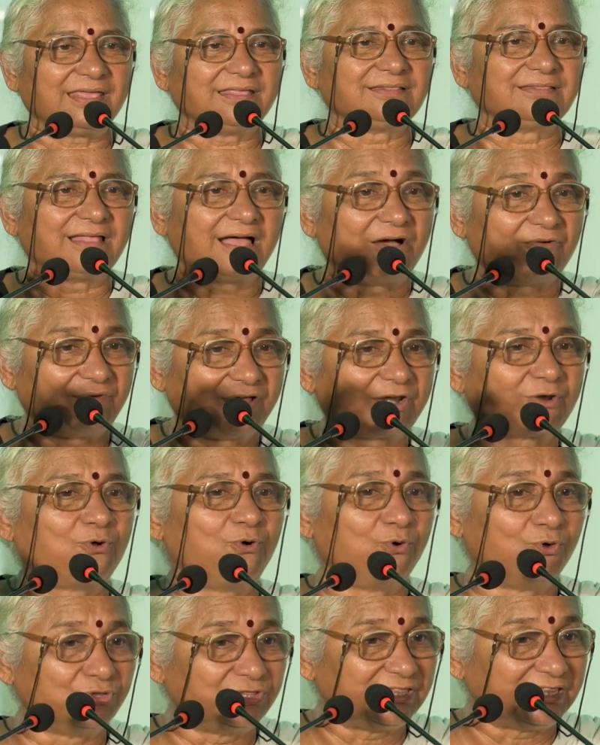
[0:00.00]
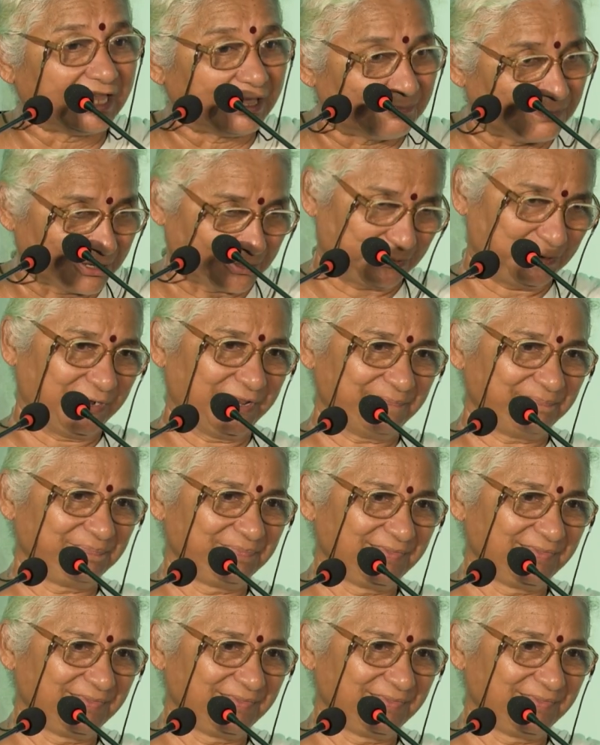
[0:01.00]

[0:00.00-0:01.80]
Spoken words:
in our own neighborhood,